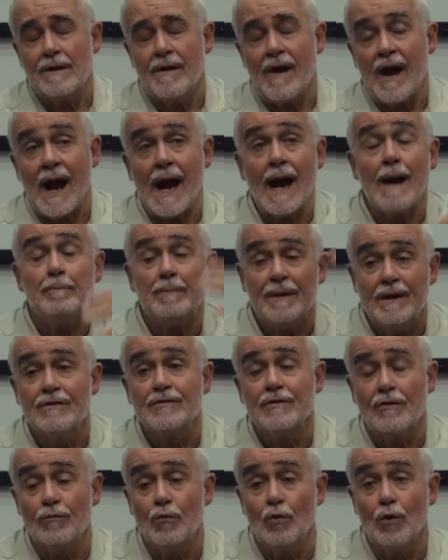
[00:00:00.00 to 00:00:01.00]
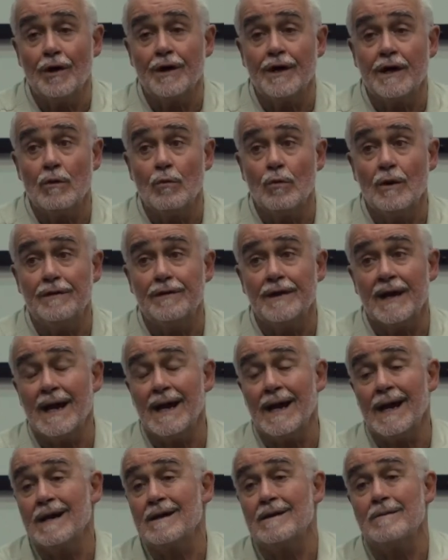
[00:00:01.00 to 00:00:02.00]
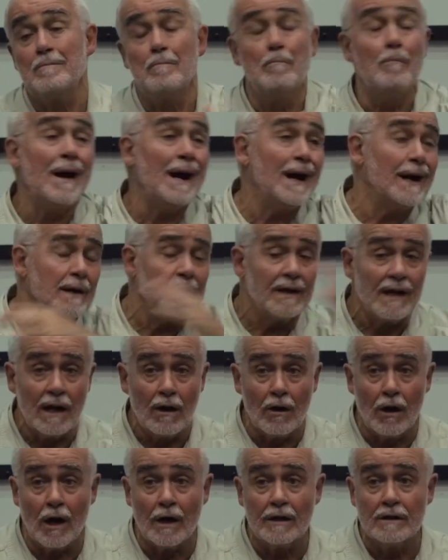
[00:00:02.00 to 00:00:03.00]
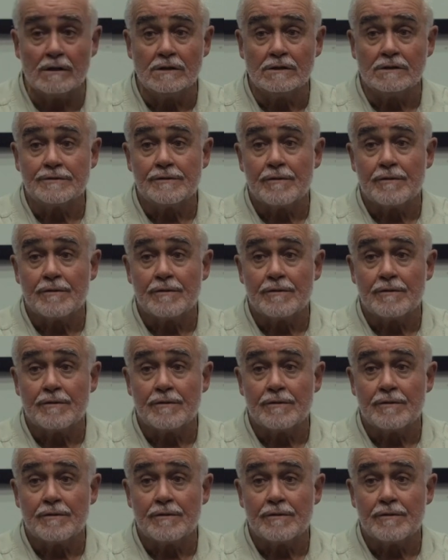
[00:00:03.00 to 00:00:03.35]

happiness of working with and I admired a lot,